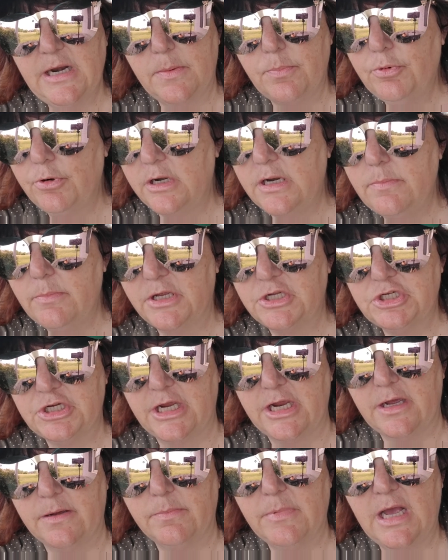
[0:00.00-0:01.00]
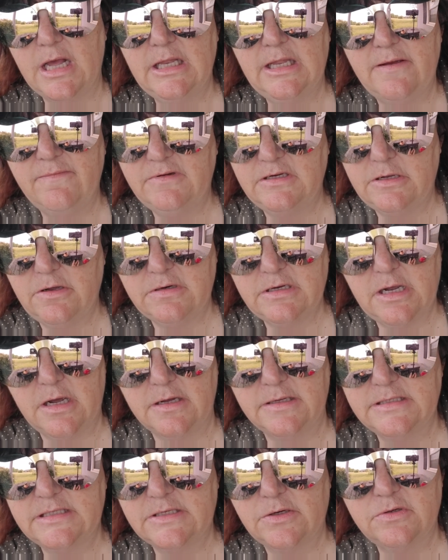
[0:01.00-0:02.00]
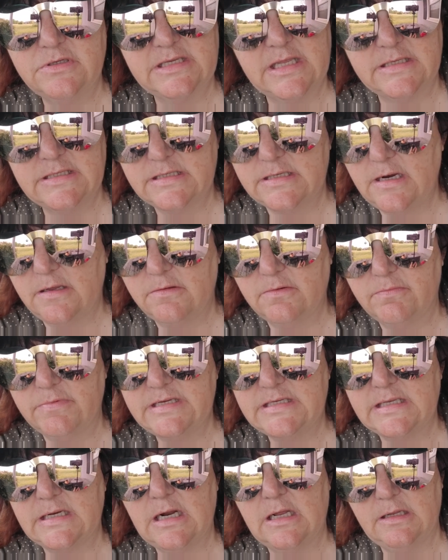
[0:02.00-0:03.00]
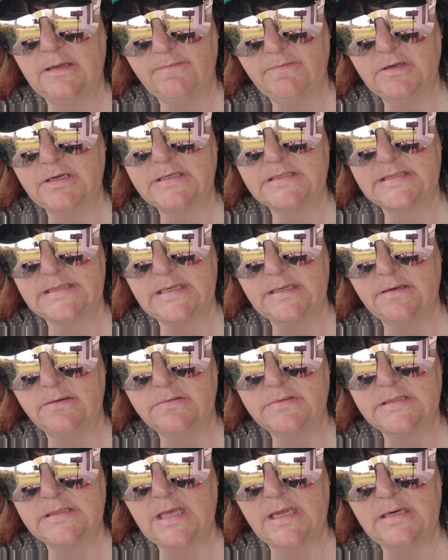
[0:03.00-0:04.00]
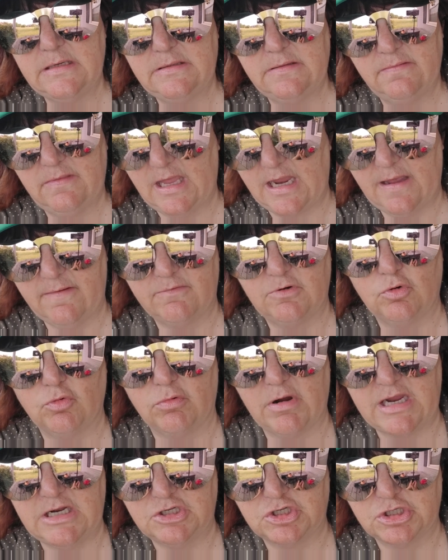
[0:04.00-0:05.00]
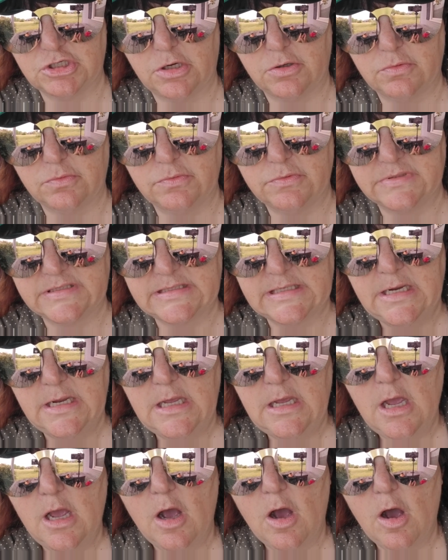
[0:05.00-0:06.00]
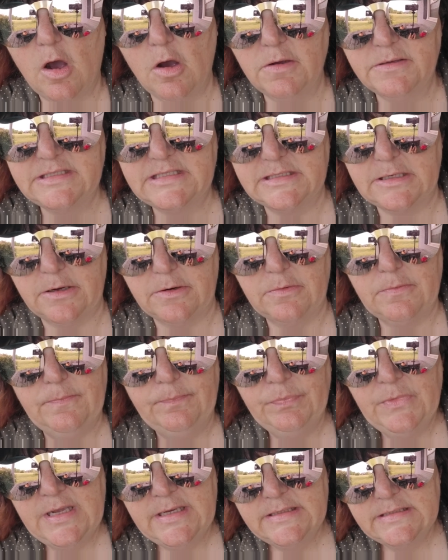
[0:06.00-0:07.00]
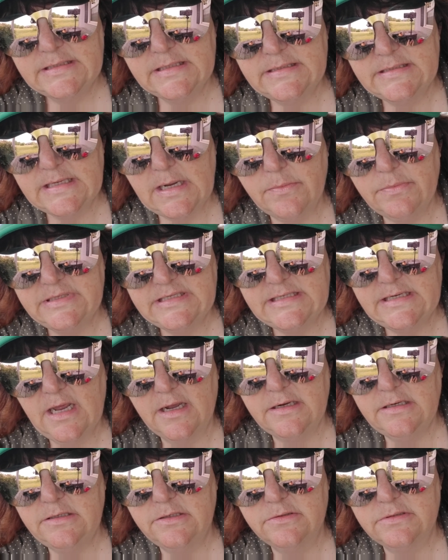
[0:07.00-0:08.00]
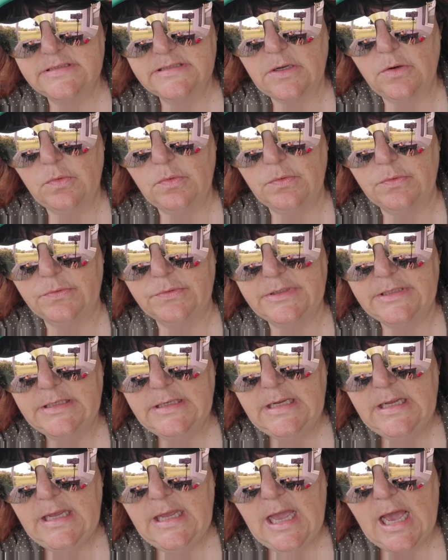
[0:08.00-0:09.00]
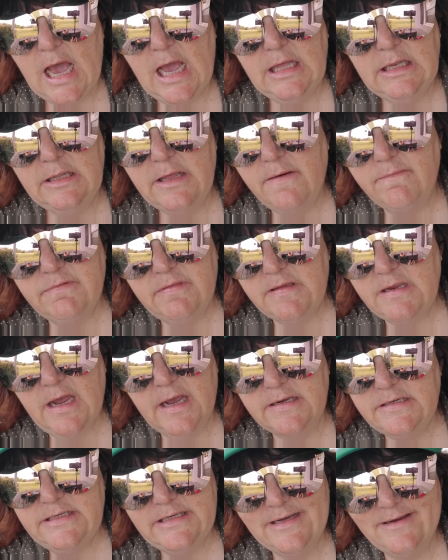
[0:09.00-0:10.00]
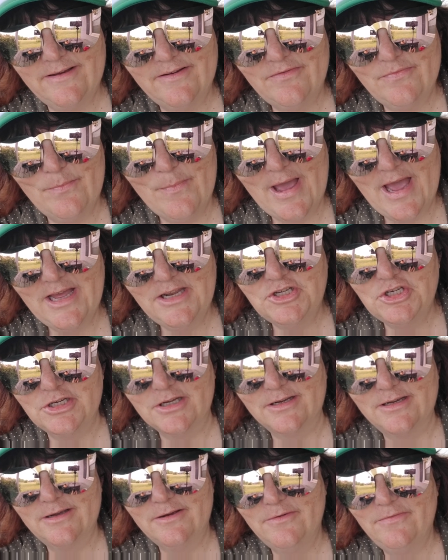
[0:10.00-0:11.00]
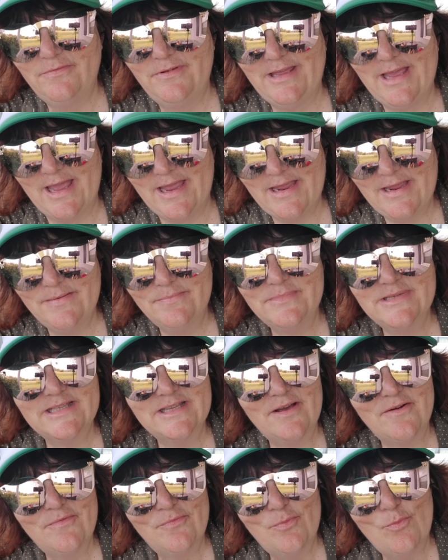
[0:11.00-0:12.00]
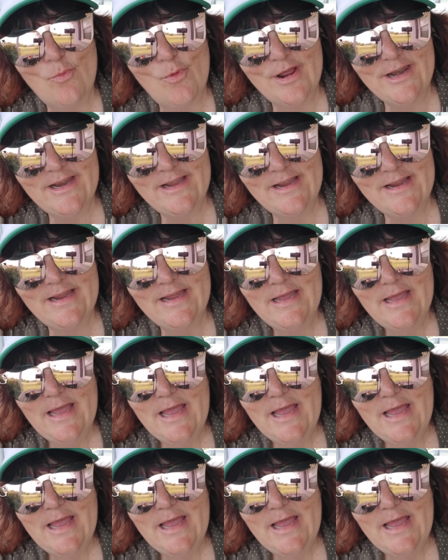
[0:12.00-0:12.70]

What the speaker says: I pretty much am. I love to go to concerts. That's another reason I love the casinos. They have great shows. Also, since I was 9 years old, I loved the idea of magic, of games, of winning,